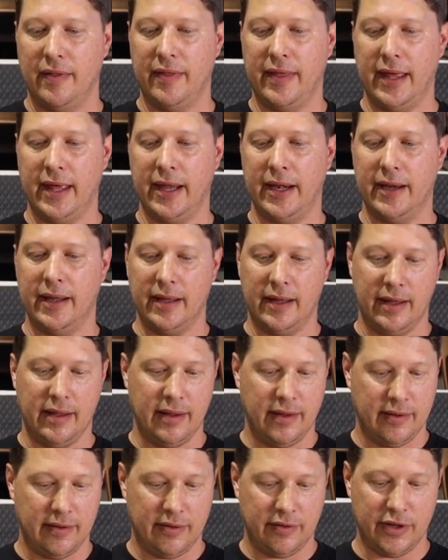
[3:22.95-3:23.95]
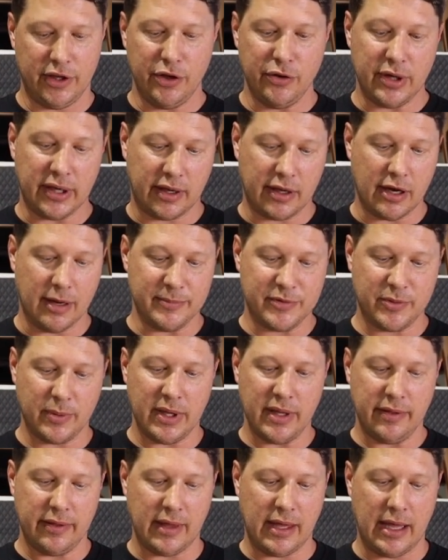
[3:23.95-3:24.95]
that the unit comes
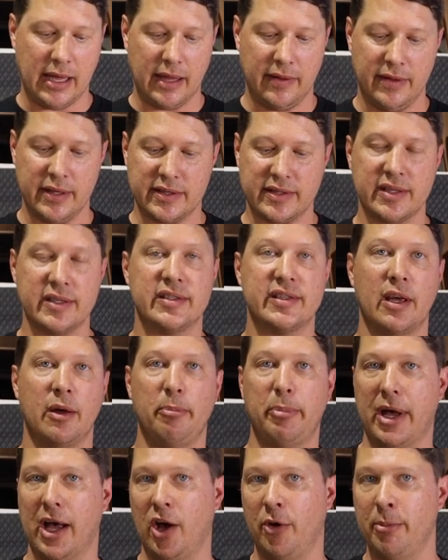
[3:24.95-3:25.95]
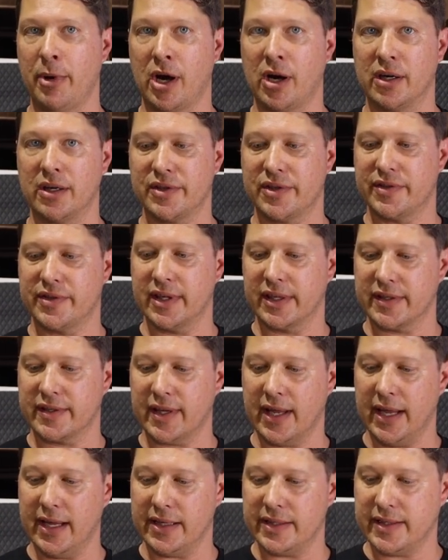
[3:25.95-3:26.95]
with, and this is a Balmar
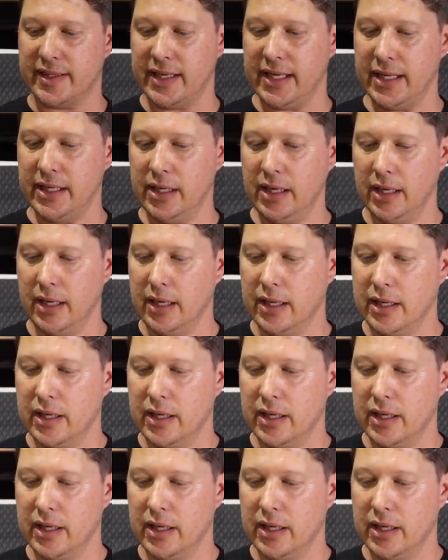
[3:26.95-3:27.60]
618.